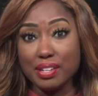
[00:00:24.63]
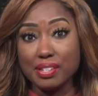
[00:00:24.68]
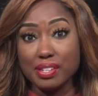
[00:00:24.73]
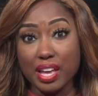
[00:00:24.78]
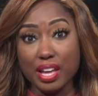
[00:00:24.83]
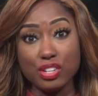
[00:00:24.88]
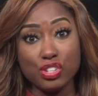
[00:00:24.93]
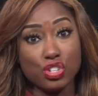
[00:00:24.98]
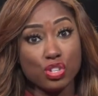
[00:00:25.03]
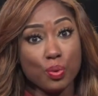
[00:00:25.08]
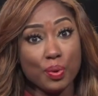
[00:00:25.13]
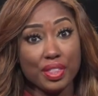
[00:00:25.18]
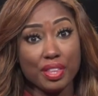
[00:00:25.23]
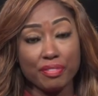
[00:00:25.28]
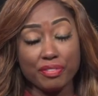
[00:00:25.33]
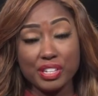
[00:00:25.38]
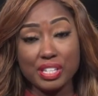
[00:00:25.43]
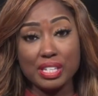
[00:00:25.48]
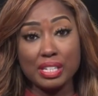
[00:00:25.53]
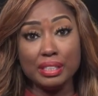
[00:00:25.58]
and suing the
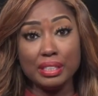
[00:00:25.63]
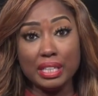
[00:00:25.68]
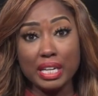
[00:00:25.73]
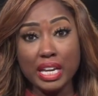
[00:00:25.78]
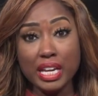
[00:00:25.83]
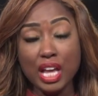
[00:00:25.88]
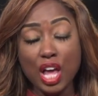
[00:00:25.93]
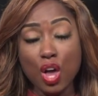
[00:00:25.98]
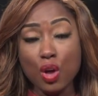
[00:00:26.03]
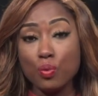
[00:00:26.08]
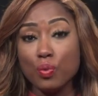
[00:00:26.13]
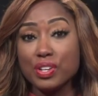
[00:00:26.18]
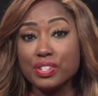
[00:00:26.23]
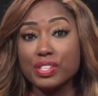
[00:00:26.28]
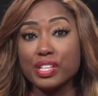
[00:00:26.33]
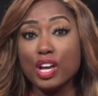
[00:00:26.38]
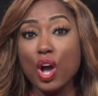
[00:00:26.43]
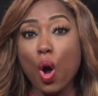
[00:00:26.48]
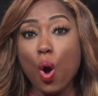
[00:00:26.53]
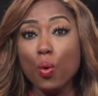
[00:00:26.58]
facility was the
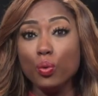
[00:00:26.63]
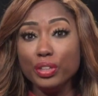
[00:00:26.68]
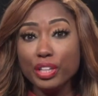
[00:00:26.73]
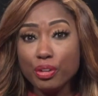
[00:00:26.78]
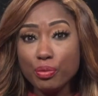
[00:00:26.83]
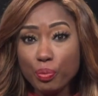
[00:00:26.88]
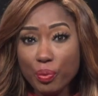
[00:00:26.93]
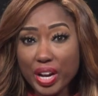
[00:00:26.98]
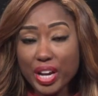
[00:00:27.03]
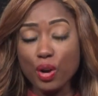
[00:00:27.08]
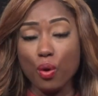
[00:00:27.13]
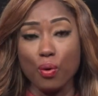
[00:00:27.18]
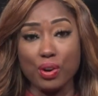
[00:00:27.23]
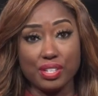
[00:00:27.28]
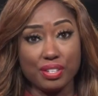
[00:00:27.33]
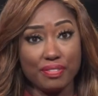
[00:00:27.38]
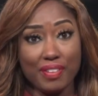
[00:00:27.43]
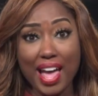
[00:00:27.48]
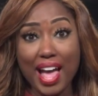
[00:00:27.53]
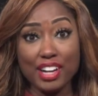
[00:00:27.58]
only recourse
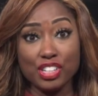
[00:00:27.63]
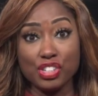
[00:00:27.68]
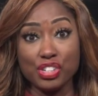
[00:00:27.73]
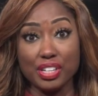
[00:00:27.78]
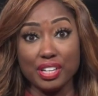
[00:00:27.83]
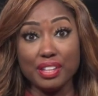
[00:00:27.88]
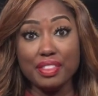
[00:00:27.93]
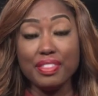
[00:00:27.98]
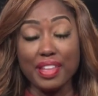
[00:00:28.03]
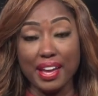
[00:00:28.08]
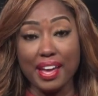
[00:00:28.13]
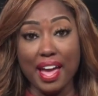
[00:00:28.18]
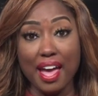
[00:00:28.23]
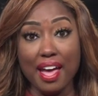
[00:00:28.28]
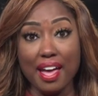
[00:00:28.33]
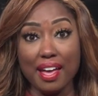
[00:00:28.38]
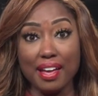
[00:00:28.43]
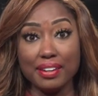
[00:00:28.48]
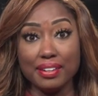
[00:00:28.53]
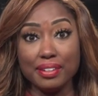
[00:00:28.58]
of action they
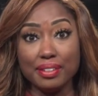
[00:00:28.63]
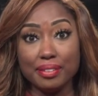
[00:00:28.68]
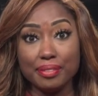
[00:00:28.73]
had.